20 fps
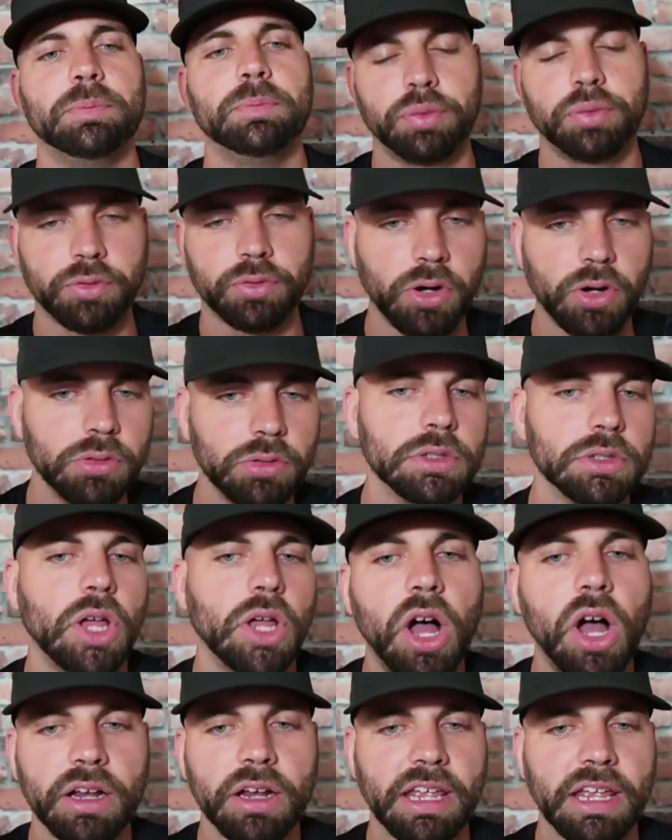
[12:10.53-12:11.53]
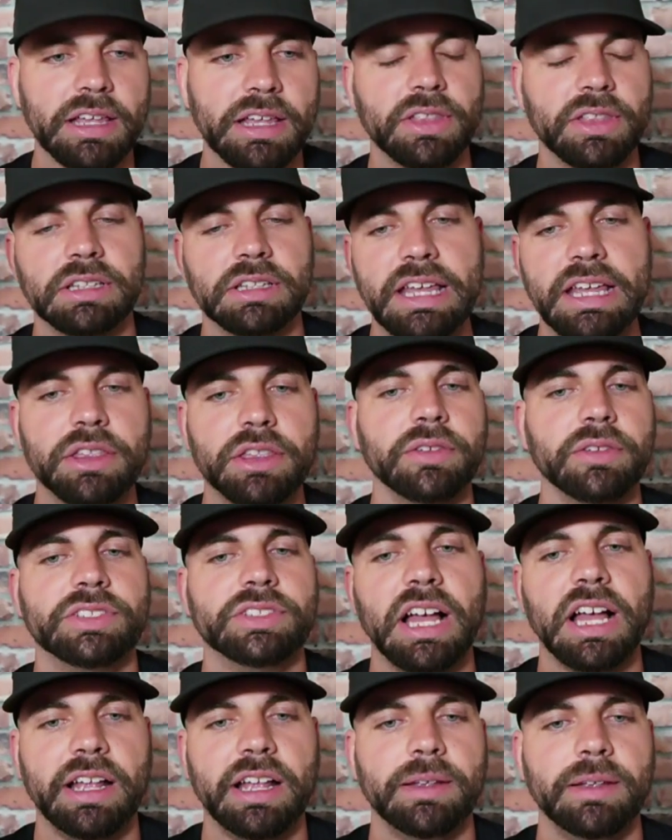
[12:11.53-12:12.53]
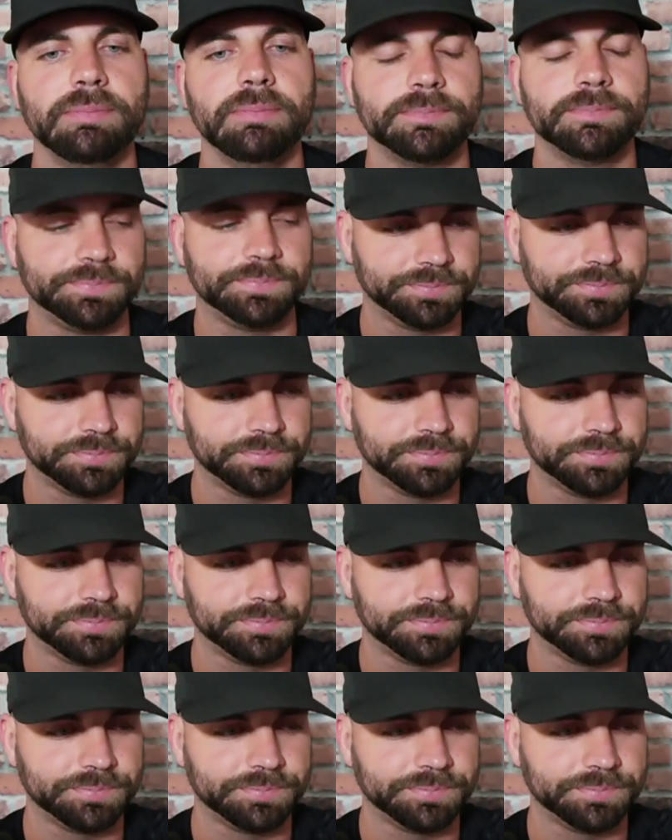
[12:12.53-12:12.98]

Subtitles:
prolonging the length of time